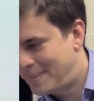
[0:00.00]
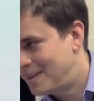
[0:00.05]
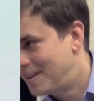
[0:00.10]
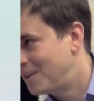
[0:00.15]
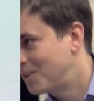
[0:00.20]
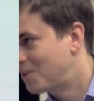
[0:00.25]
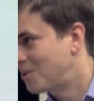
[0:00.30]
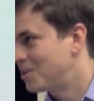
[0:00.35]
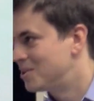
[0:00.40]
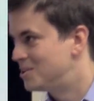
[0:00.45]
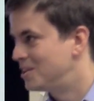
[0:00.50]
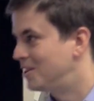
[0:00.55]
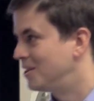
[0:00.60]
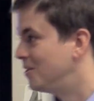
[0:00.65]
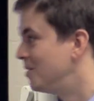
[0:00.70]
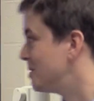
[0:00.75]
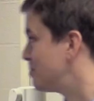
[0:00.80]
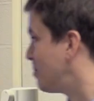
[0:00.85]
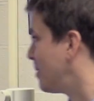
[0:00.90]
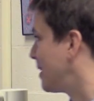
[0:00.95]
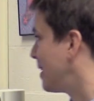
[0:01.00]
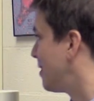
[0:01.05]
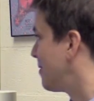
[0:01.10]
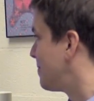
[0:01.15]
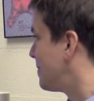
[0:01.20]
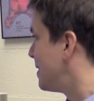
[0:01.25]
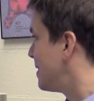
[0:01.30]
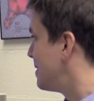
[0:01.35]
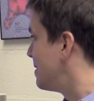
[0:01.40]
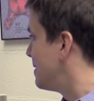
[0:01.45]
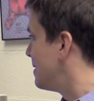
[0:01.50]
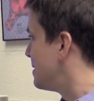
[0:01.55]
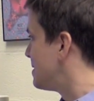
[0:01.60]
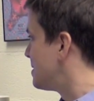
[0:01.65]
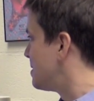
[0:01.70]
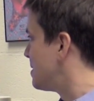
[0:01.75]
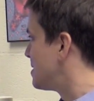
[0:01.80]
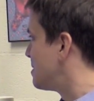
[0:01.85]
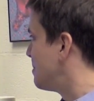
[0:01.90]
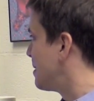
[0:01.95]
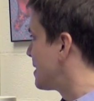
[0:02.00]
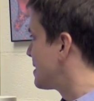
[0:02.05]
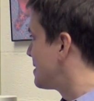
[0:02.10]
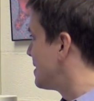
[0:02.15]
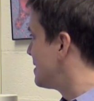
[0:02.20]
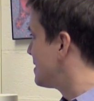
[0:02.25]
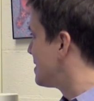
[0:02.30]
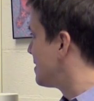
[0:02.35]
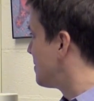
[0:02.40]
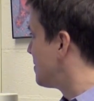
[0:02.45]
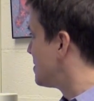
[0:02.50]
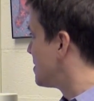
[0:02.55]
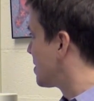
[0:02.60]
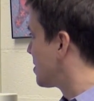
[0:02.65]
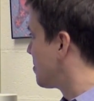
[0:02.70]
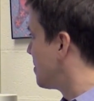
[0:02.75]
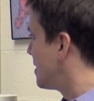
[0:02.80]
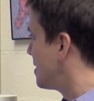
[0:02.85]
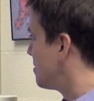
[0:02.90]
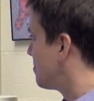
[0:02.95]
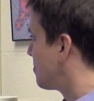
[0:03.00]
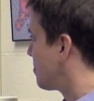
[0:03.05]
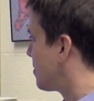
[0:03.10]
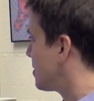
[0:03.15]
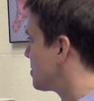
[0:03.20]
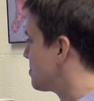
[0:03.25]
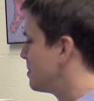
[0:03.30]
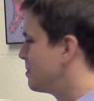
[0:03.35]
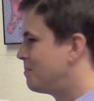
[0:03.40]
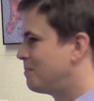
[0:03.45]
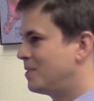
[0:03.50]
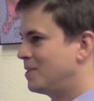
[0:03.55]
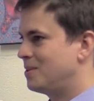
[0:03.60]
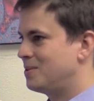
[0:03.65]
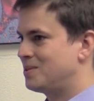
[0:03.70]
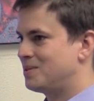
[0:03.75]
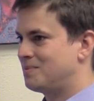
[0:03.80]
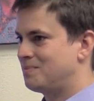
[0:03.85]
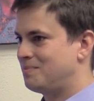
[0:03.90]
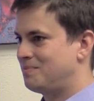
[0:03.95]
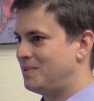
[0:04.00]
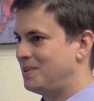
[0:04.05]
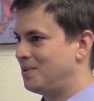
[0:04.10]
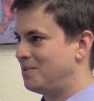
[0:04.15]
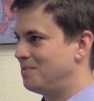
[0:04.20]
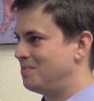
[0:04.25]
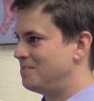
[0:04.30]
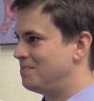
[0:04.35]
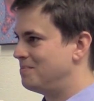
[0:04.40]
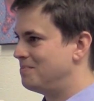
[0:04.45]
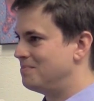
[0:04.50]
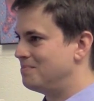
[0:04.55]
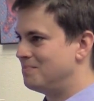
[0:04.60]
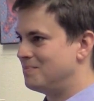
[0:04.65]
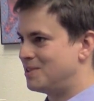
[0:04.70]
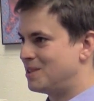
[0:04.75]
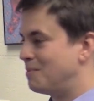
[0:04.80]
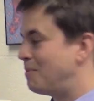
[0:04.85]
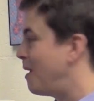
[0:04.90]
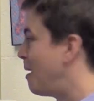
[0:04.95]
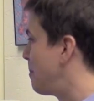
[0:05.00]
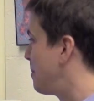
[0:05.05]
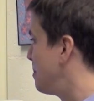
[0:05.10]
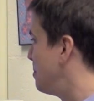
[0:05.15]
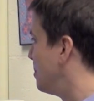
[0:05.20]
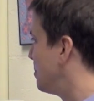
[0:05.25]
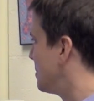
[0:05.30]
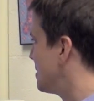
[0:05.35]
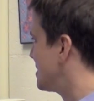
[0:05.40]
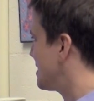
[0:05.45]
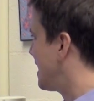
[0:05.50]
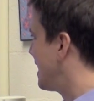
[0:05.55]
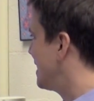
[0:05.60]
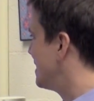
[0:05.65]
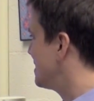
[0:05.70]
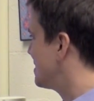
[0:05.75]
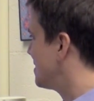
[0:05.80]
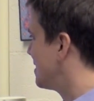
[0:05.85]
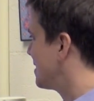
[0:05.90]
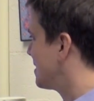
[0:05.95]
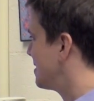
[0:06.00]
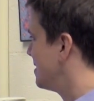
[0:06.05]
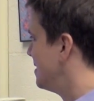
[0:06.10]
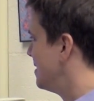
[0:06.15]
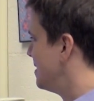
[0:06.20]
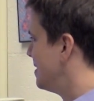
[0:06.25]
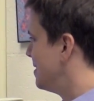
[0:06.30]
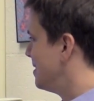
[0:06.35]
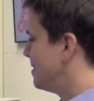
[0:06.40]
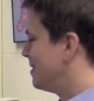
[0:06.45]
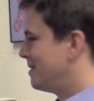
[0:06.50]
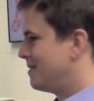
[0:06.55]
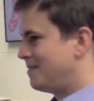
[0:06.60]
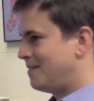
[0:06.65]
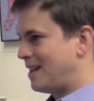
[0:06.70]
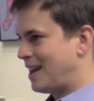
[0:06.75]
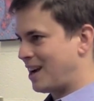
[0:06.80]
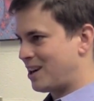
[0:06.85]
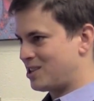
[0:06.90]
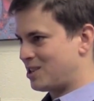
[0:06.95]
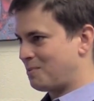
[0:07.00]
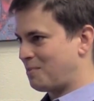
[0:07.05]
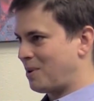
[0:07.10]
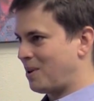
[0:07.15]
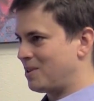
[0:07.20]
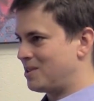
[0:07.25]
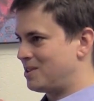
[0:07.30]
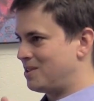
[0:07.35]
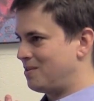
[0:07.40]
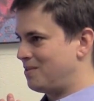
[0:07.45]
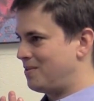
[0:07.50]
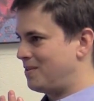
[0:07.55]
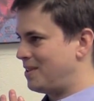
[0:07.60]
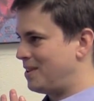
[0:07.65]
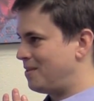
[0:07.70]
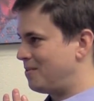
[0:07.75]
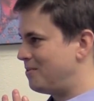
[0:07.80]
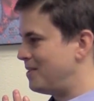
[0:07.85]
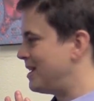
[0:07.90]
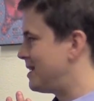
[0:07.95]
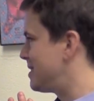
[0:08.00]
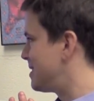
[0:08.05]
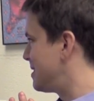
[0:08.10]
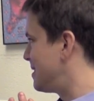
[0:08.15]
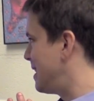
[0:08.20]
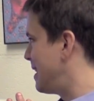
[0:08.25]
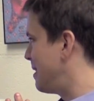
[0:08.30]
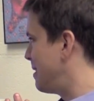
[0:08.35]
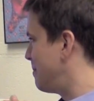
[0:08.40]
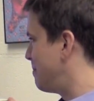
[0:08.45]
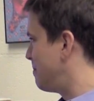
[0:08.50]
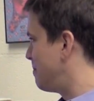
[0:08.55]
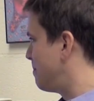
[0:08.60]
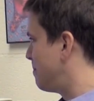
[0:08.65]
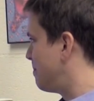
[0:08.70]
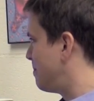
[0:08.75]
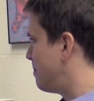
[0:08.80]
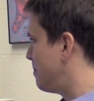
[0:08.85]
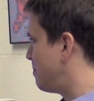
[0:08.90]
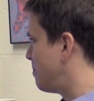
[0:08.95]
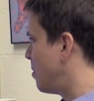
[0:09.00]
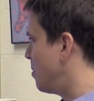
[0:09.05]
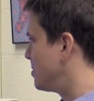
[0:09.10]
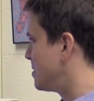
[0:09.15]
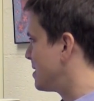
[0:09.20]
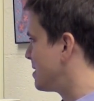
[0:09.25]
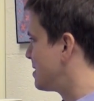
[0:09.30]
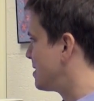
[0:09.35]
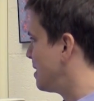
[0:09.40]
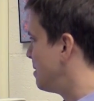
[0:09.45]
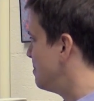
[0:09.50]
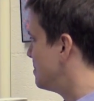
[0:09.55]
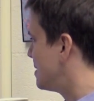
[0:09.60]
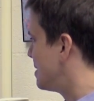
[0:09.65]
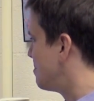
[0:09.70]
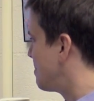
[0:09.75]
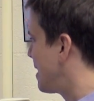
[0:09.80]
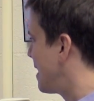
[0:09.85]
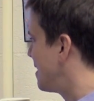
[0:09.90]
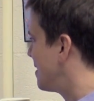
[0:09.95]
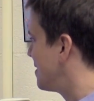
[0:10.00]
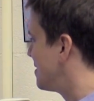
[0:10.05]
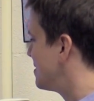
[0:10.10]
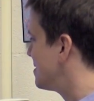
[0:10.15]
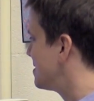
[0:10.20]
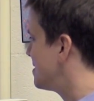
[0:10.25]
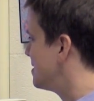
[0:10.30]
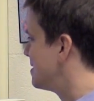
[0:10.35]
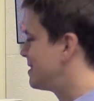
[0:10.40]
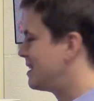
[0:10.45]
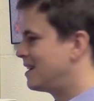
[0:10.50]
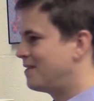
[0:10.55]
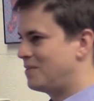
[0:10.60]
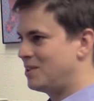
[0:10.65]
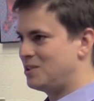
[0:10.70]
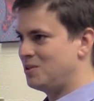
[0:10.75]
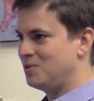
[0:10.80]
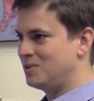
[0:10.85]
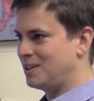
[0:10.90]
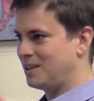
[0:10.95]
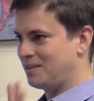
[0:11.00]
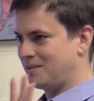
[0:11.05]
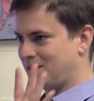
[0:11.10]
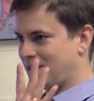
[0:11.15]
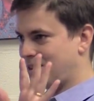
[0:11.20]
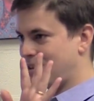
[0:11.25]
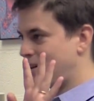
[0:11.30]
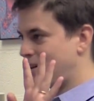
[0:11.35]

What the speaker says: And then, of course, you could always point out that it doesn't make sense that a creative force would produce suboptimal designs, like extra parts of the wrist that pose as thumbs in pandas instead of just using the